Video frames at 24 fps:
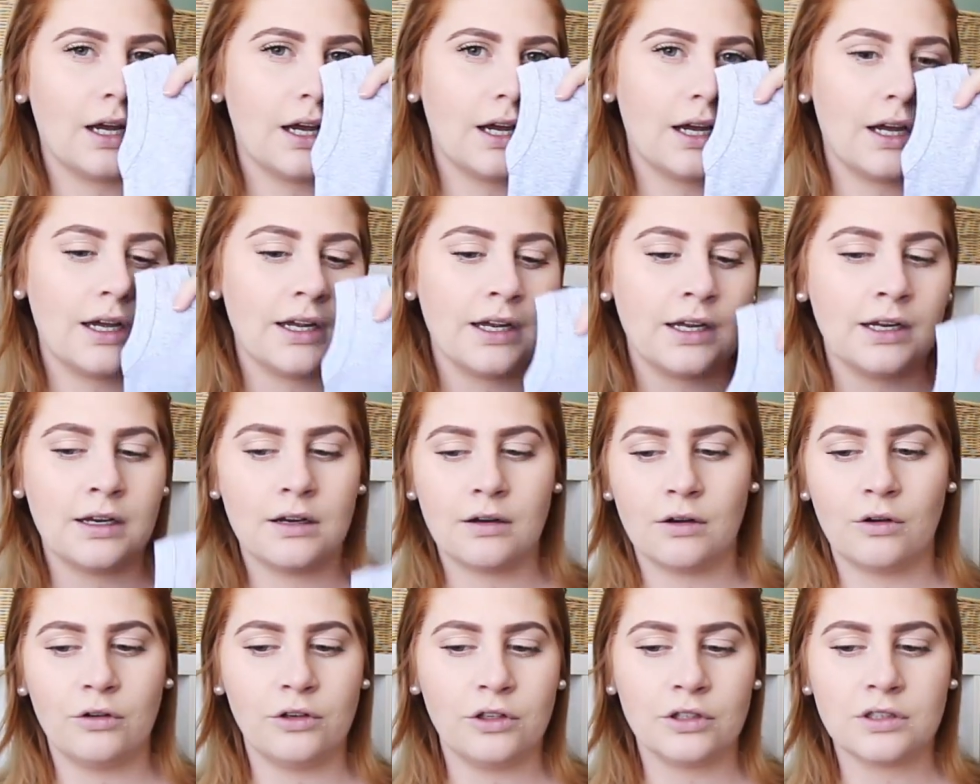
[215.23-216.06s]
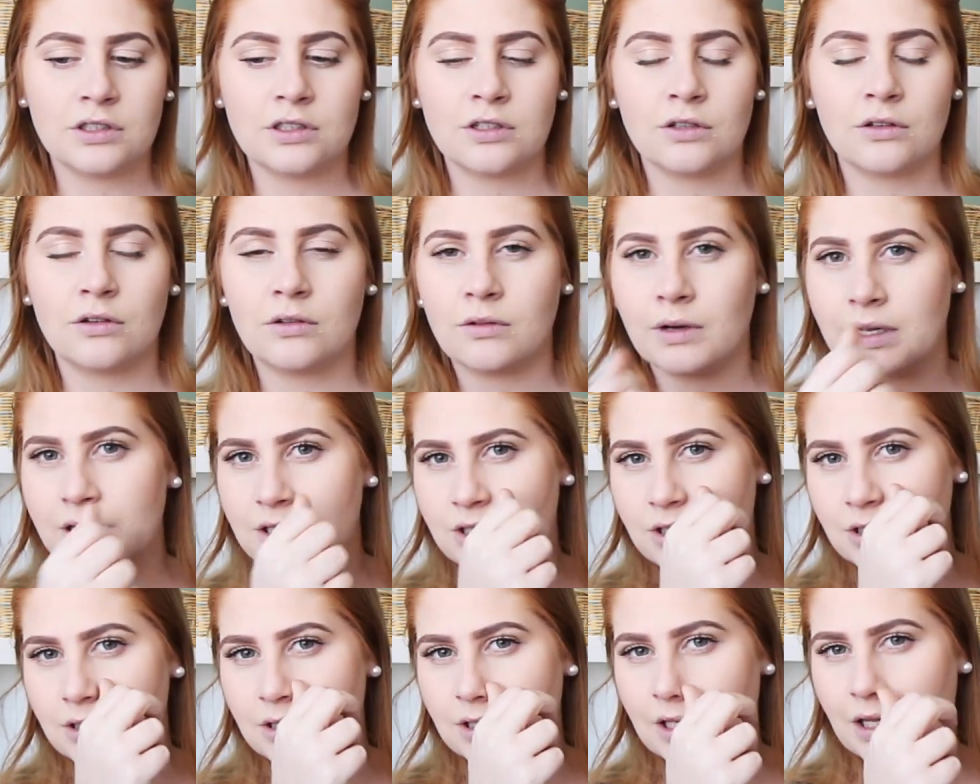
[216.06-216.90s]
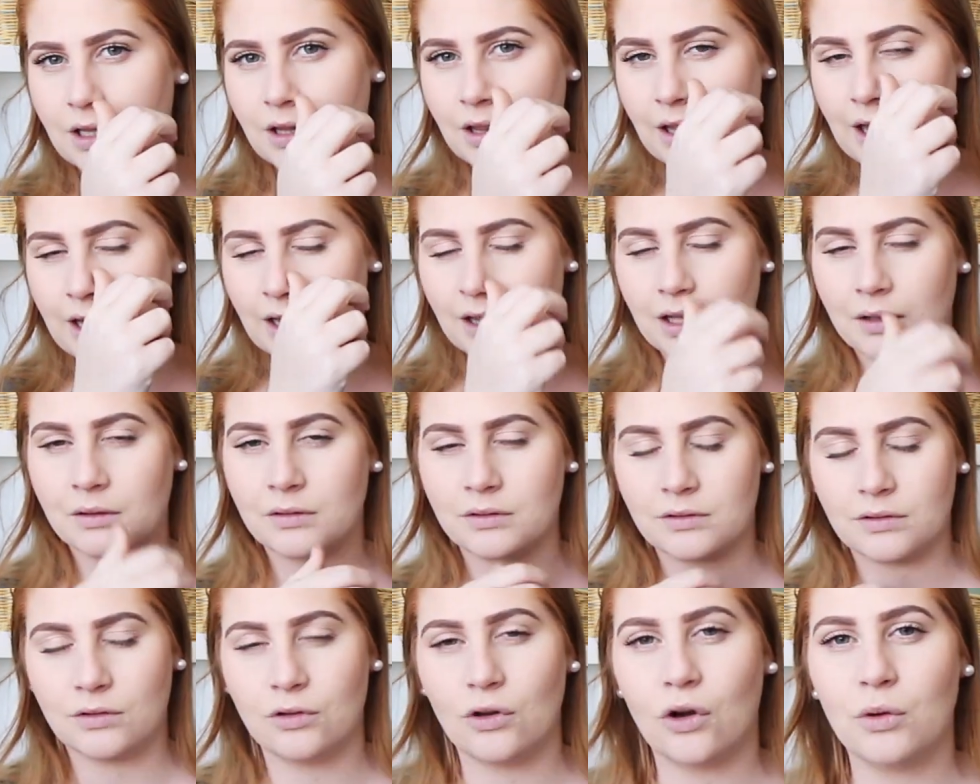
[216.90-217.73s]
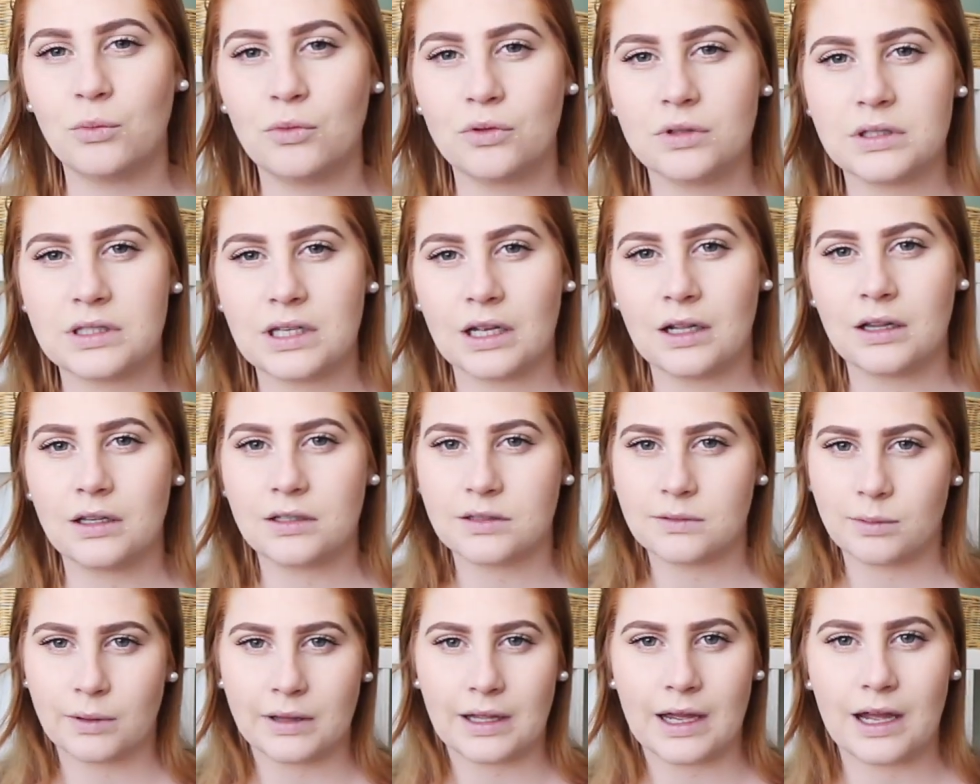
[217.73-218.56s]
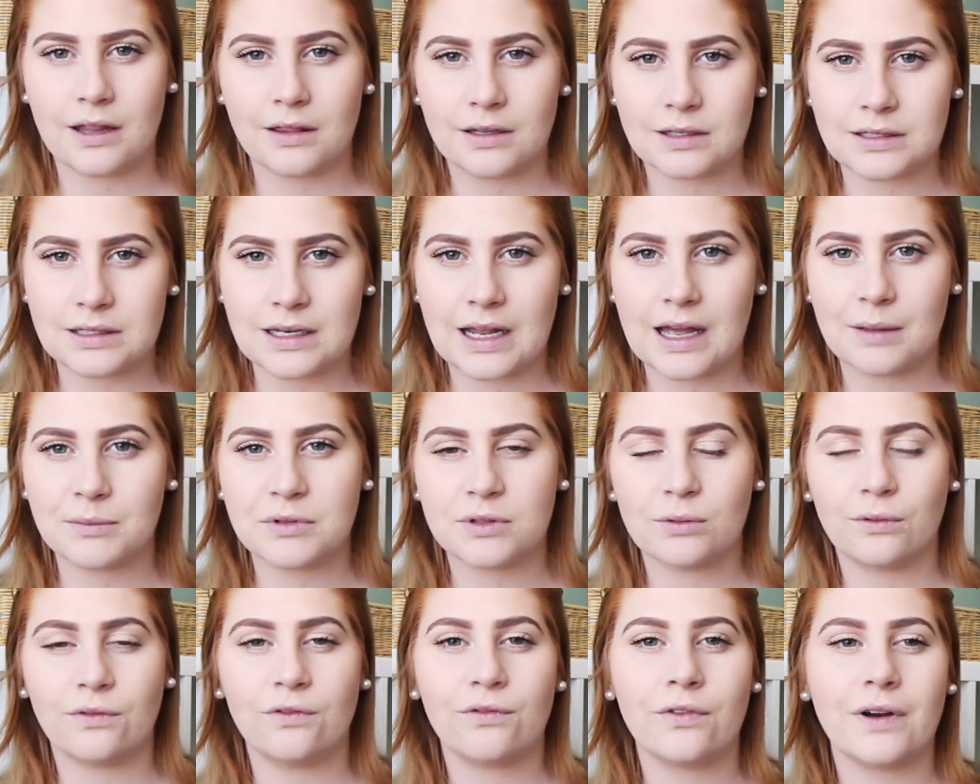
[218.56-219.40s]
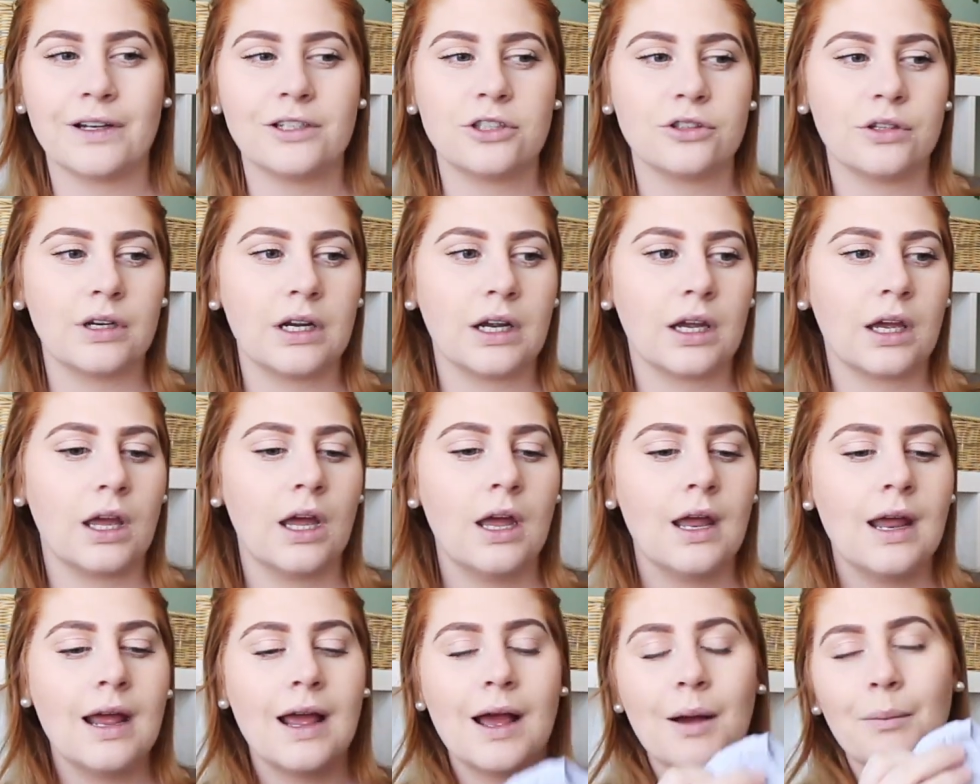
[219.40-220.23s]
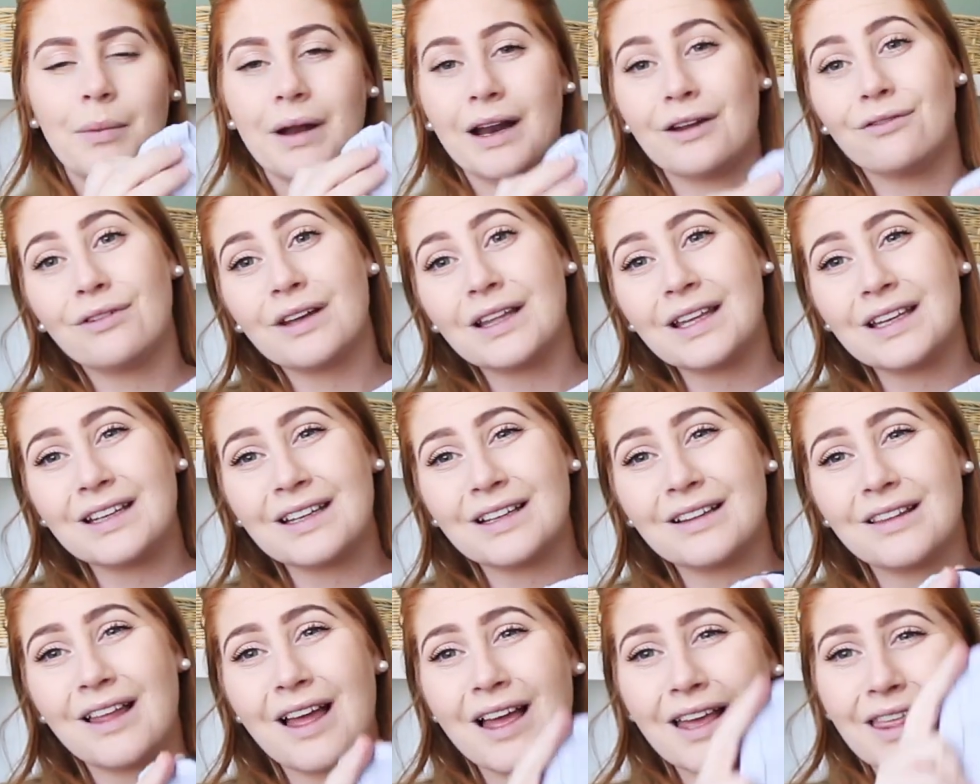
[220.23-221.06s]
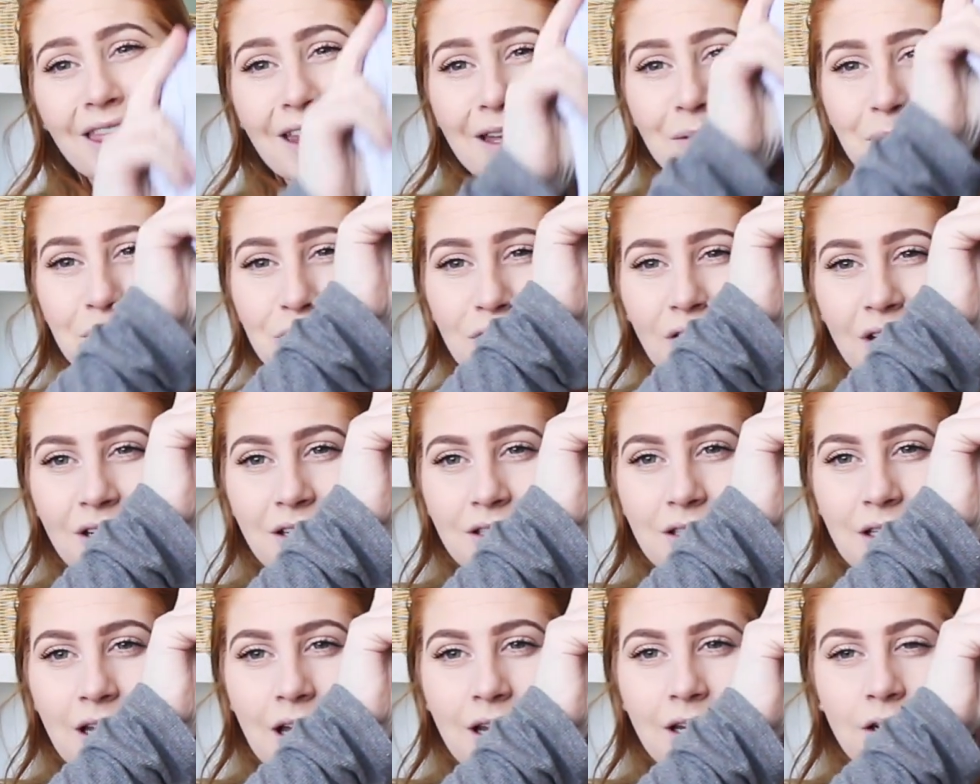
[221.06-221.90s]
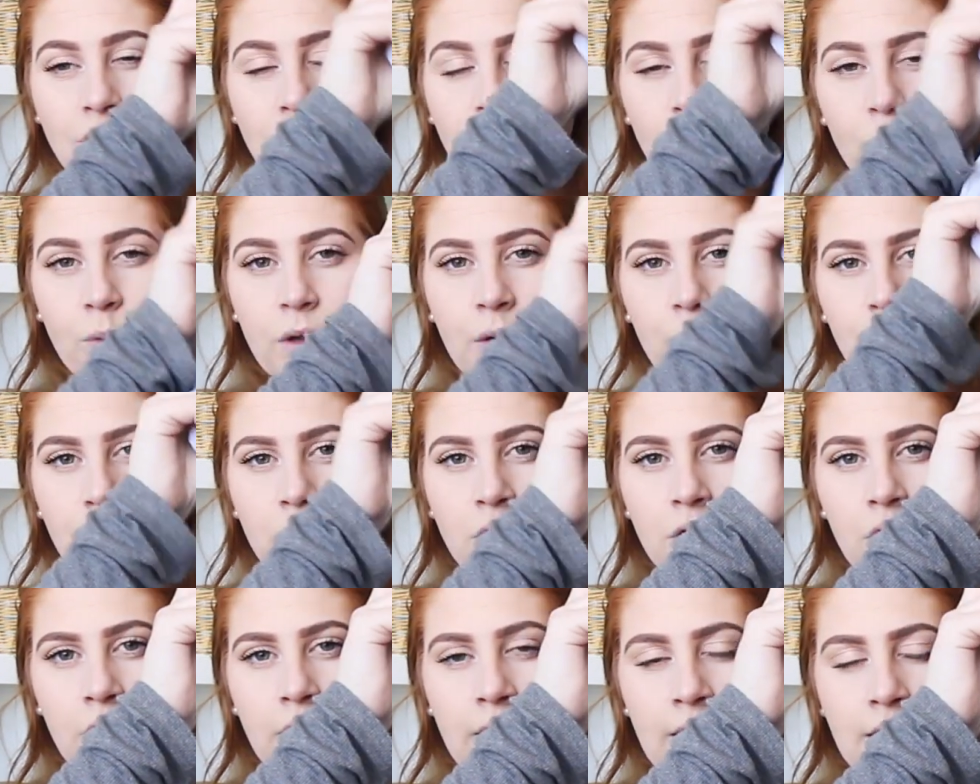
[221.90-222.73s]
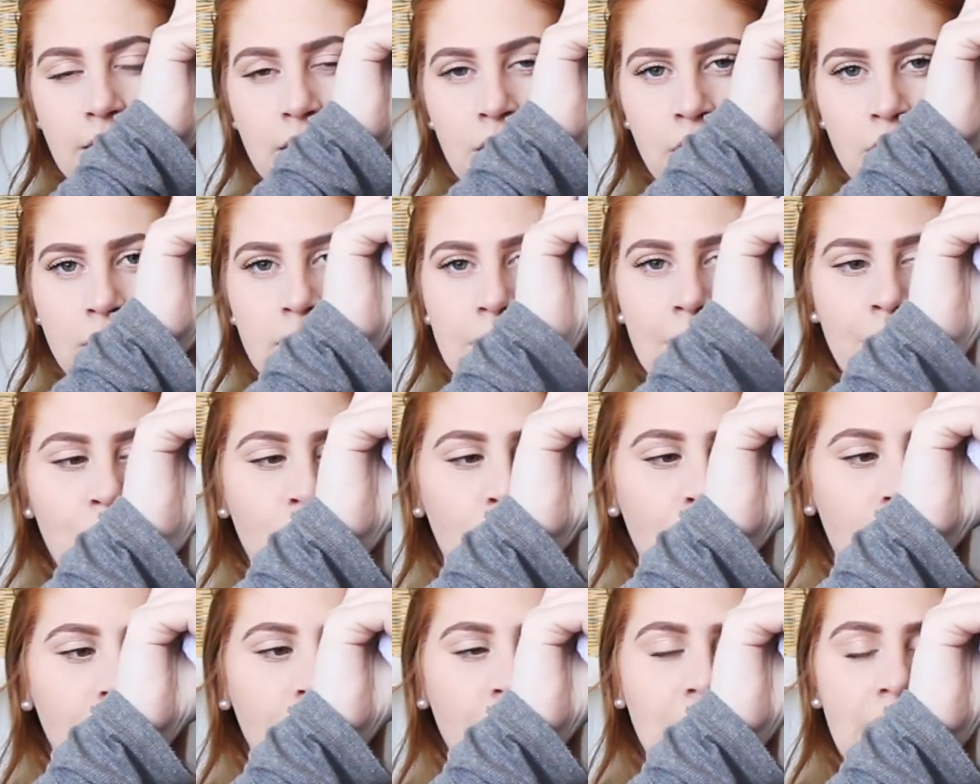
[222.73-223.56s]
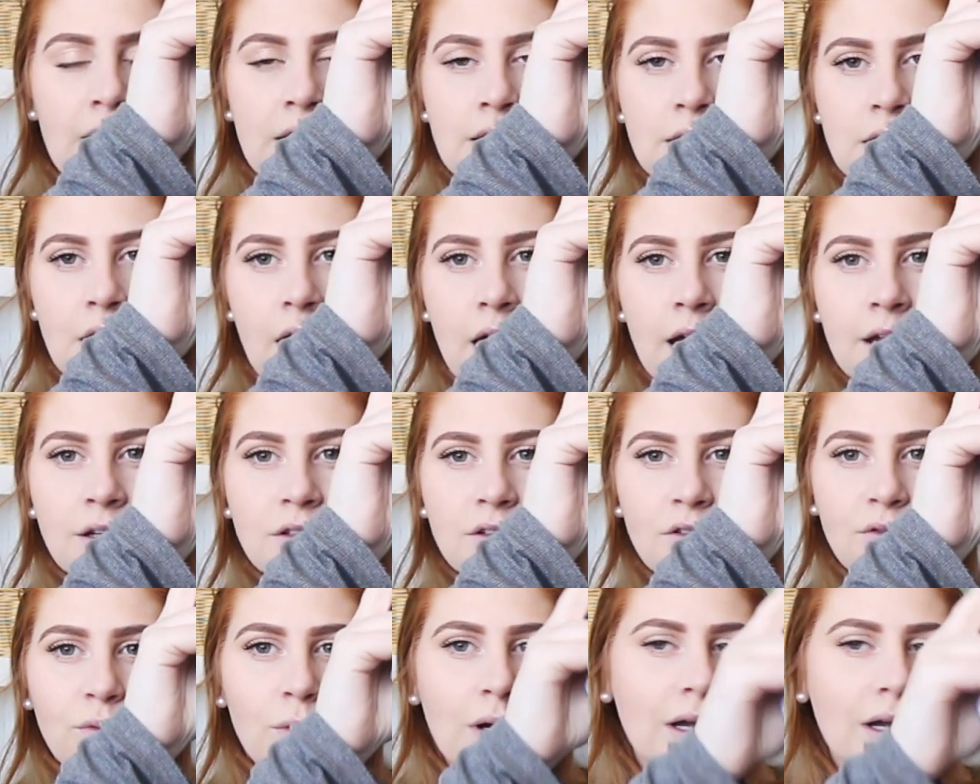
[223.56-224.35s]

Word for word: I used to always just get like the normal singlets without the snaps with Frederick but I really didn't like them so I decided we would get some more of these kinds of